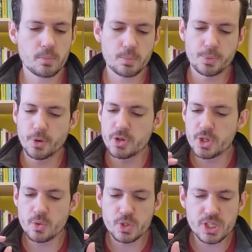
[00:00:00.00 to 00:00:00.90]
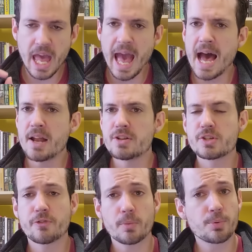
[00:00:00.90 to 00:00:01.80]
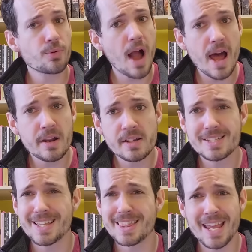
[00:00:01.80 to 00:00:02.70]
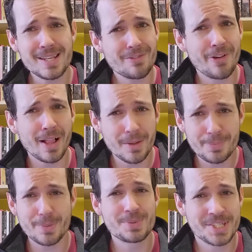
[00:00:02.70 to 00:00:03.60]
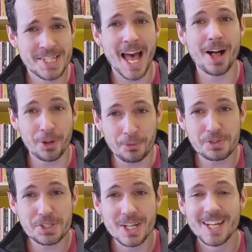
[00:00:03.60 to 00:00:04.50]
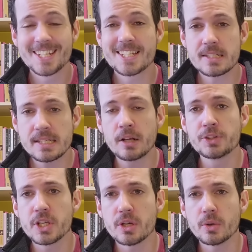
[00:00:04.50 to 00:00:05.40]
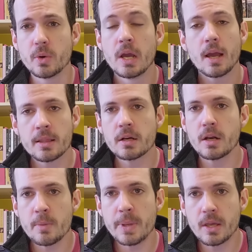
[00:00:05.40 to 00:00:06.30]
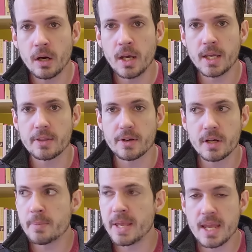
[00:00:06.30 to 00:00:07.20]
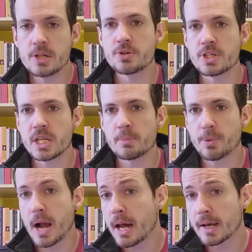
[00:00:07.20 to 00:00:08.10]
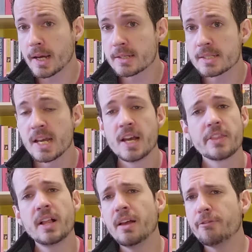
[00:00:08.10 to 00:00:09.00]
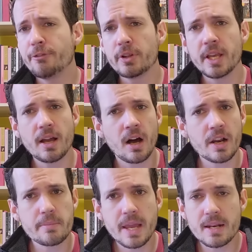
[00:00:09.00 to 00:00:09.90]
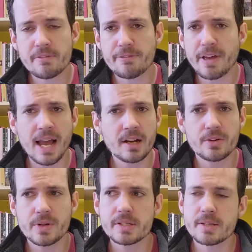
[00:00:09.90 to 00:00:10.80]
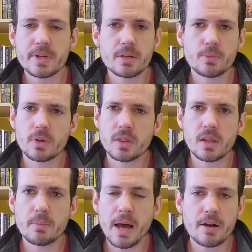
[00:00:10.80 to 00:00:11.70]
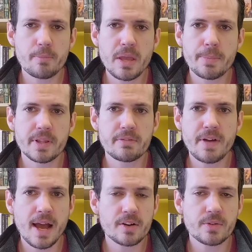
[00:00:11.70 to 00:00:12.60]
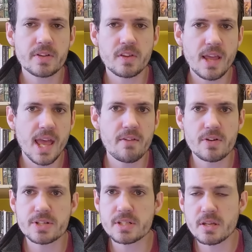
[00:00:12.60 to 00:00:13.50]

produce ads for products that they develop themselves to sell to you. And they're going to be good. They're going to be interesting products. They'll have fully automated factories. I mean, the amount of people in a factory today versus